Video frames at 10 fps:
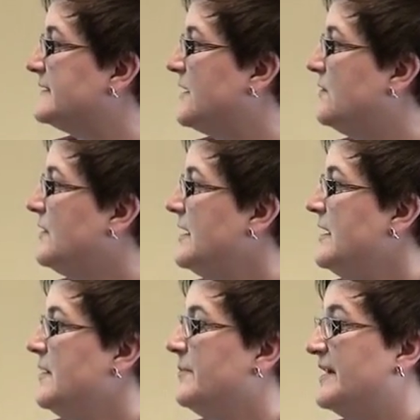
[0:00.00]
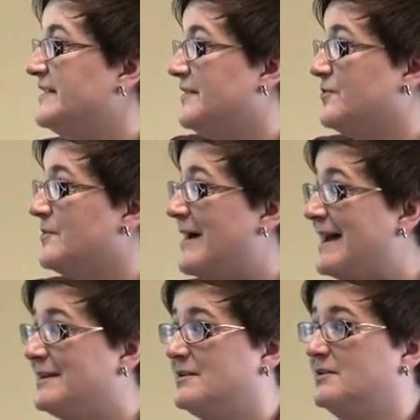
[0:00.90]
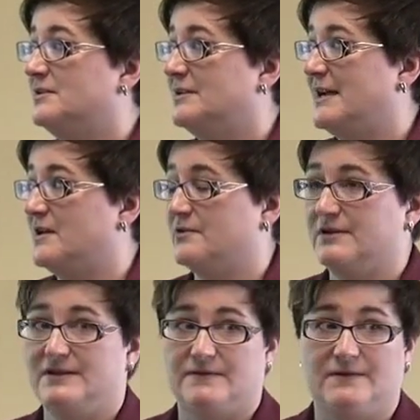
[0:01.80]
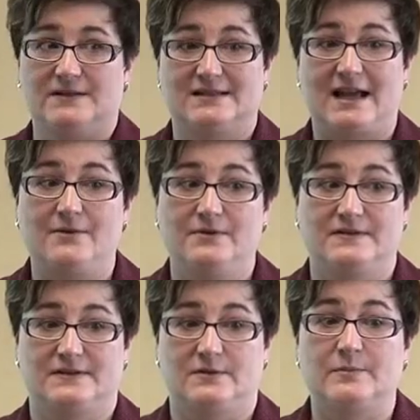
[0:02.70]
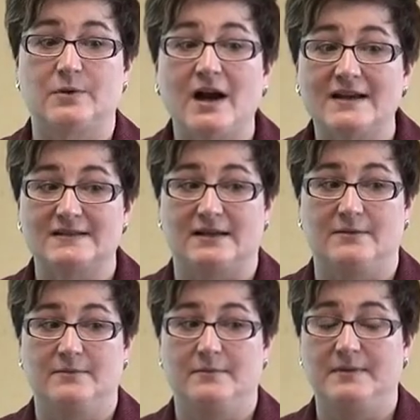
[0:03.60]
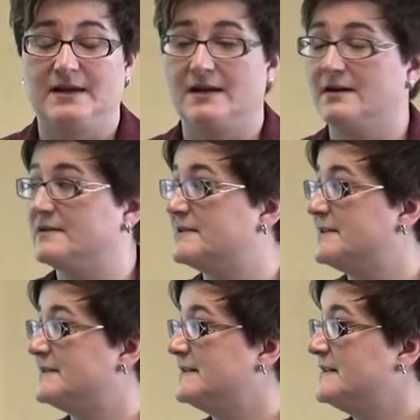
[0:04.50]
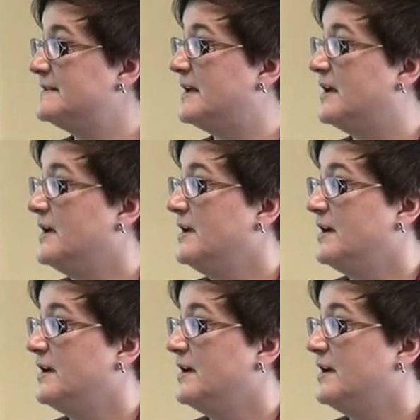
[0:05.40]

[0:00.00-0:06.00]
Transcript: So, but the grammatical error difference, that was surprising because this is a,